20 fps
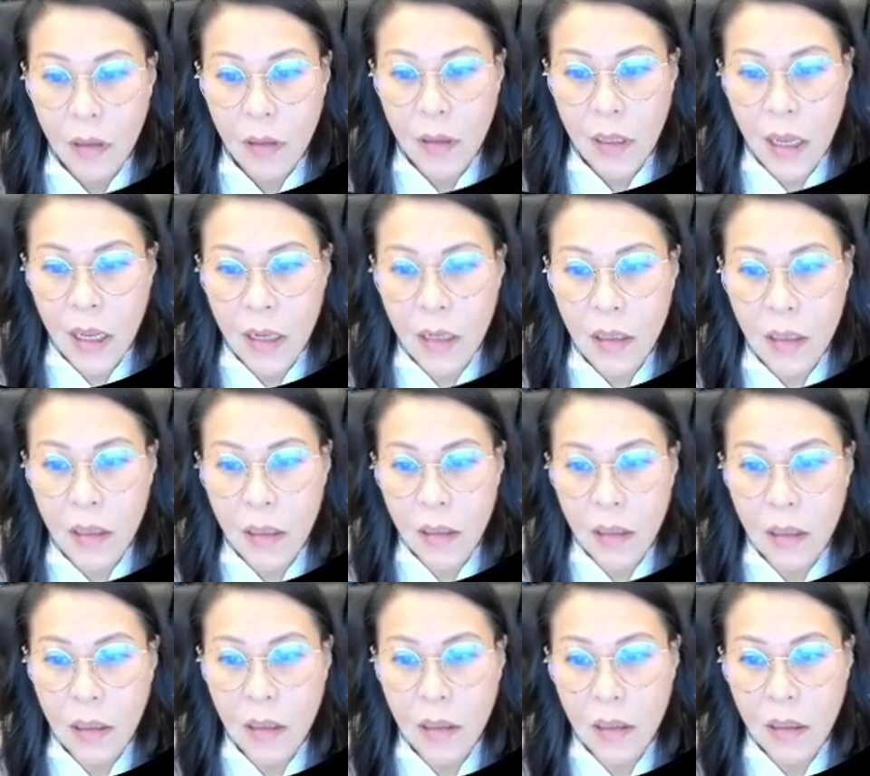then
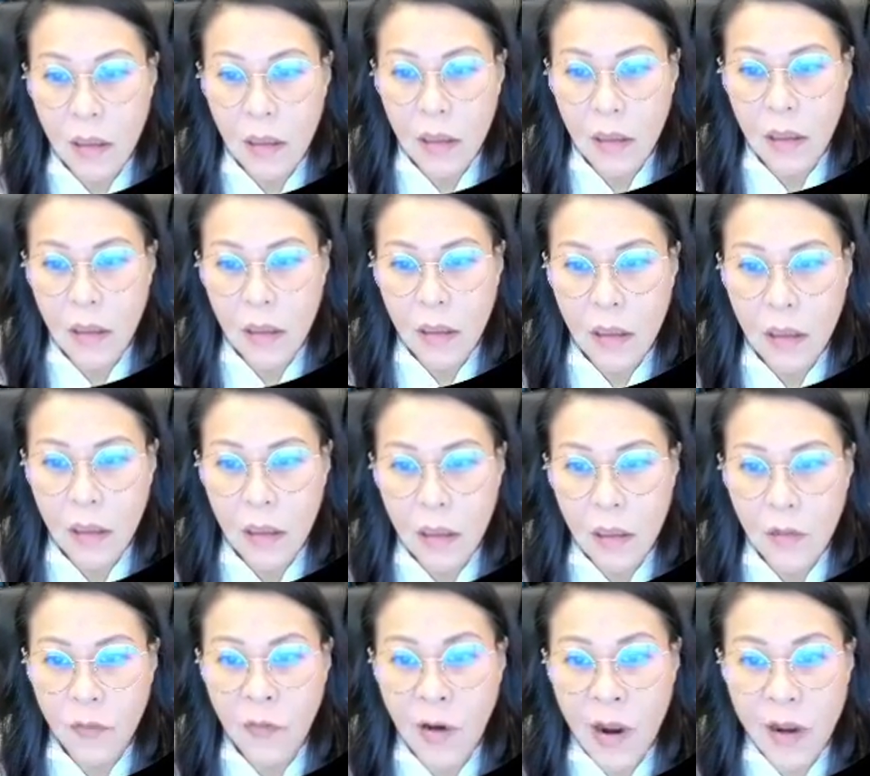
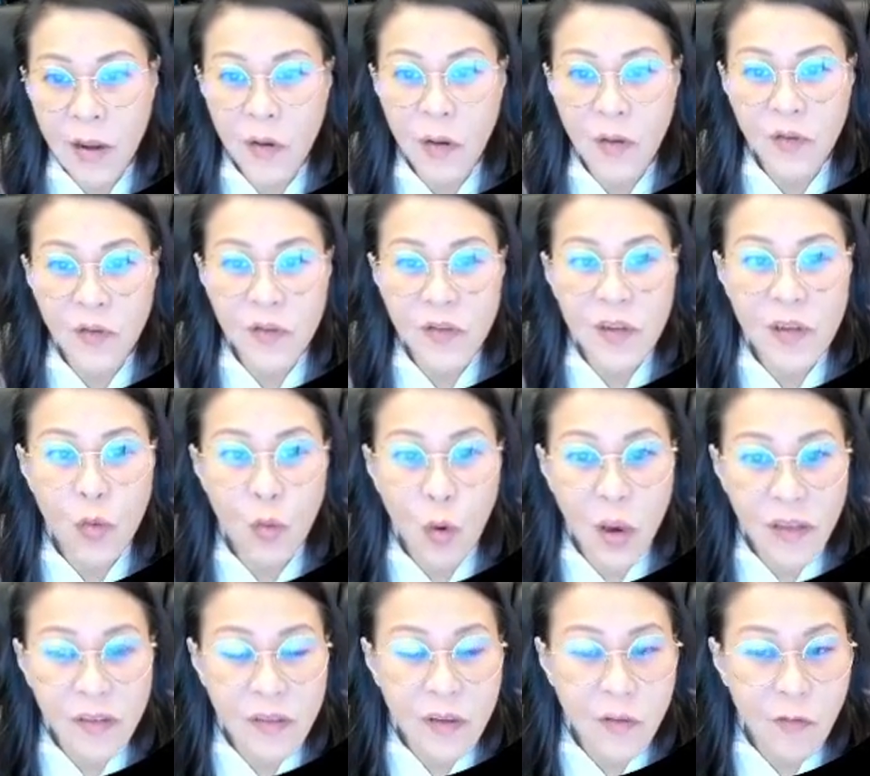rat you have to see
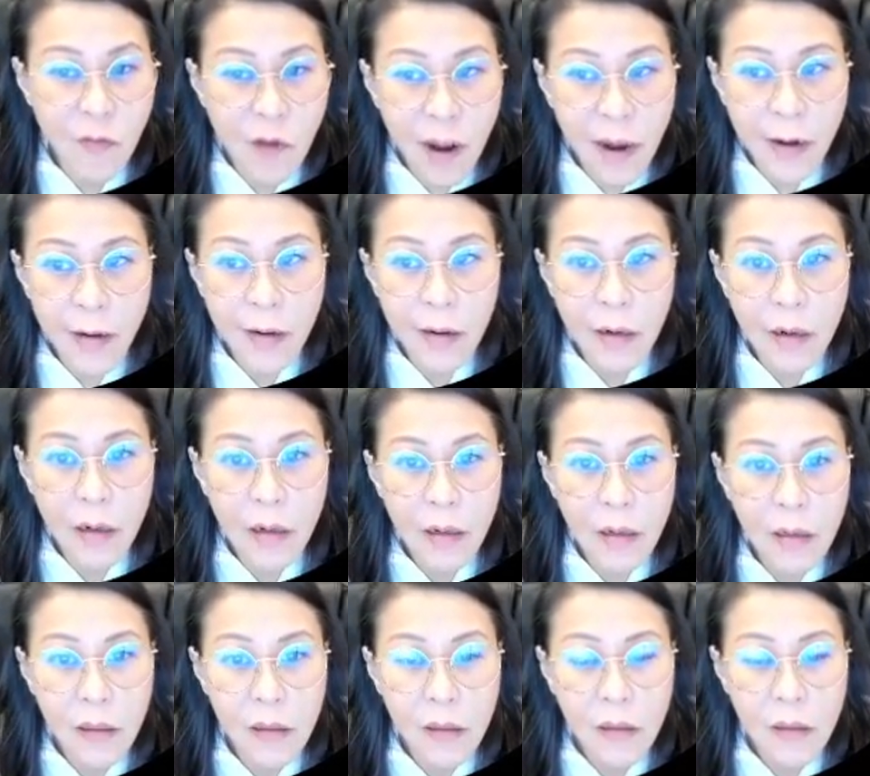where's the rat
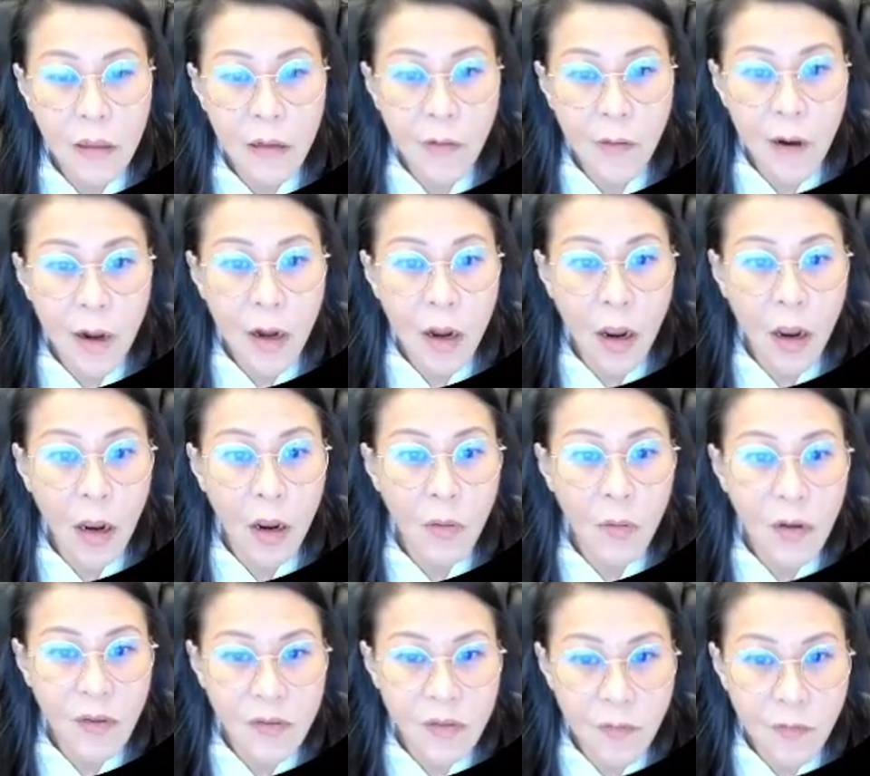correct not
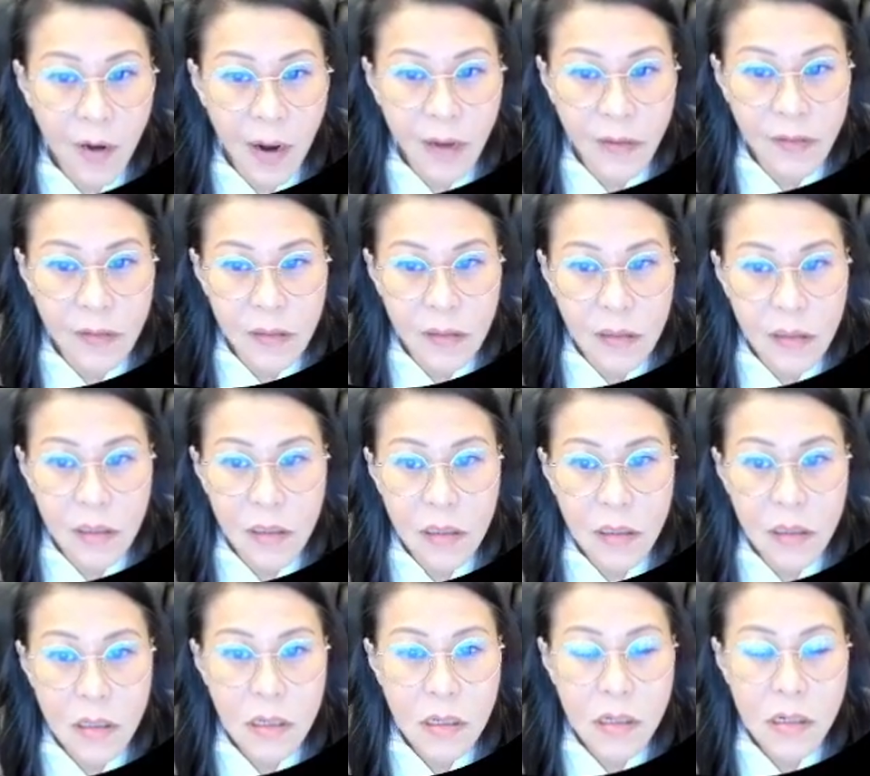where's the rat
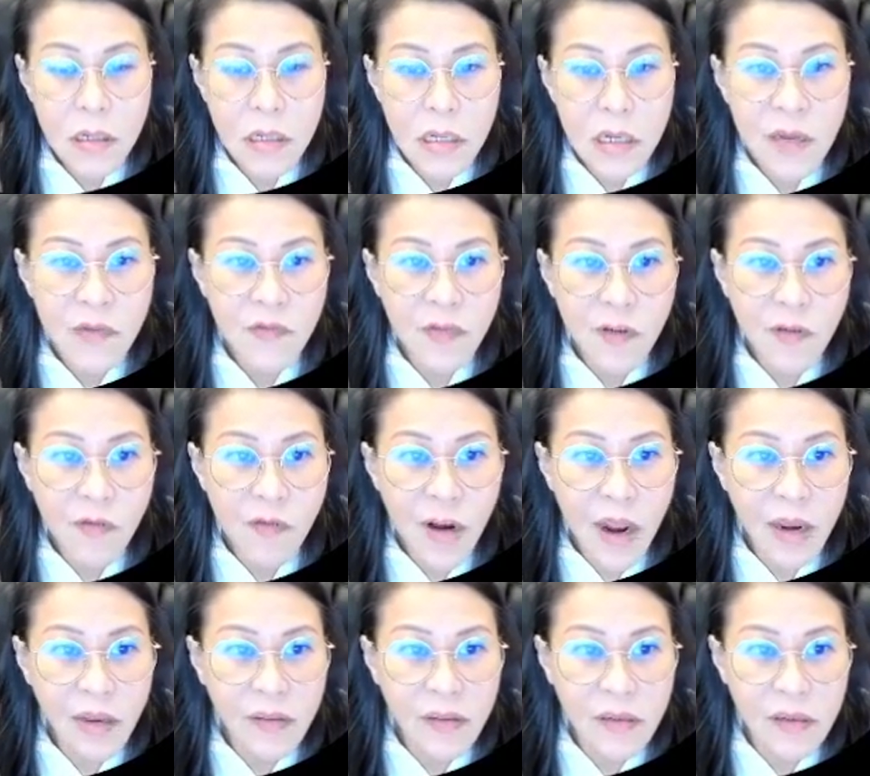if the
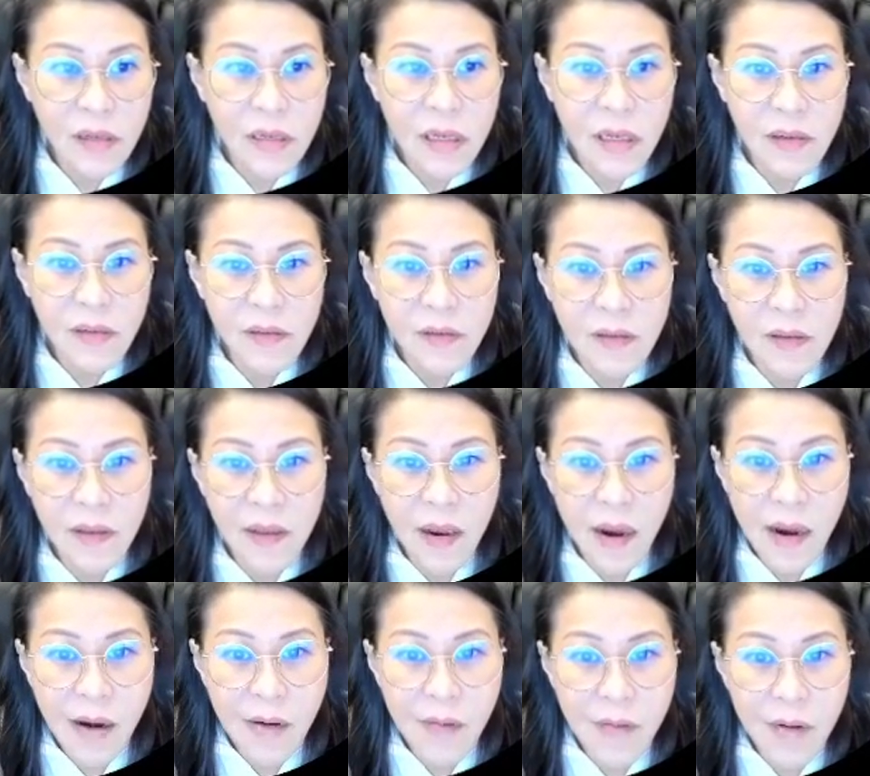rat is
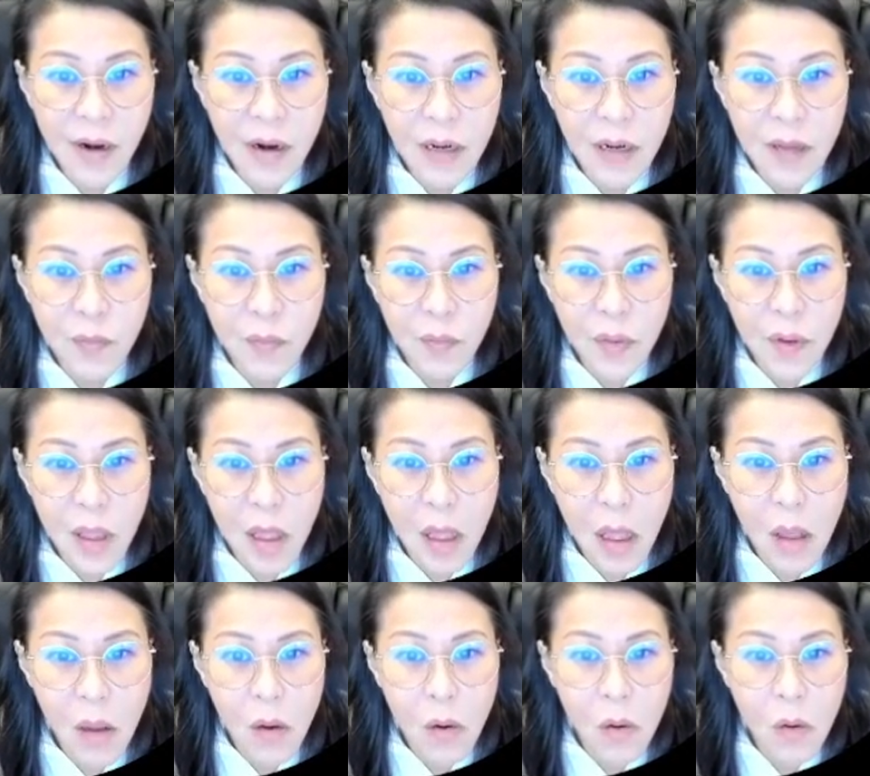directly
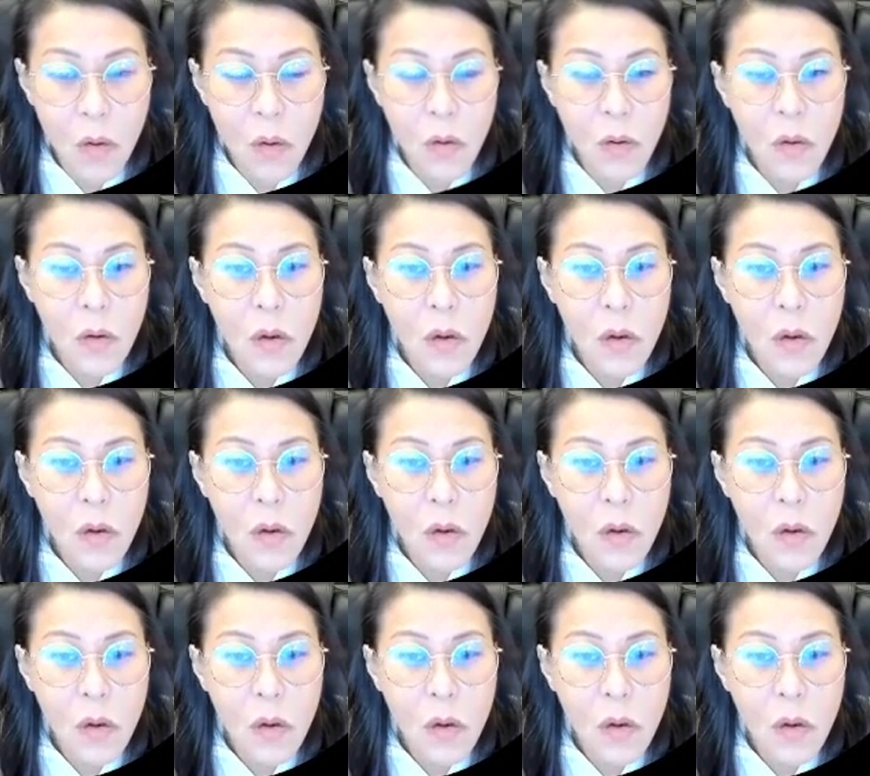below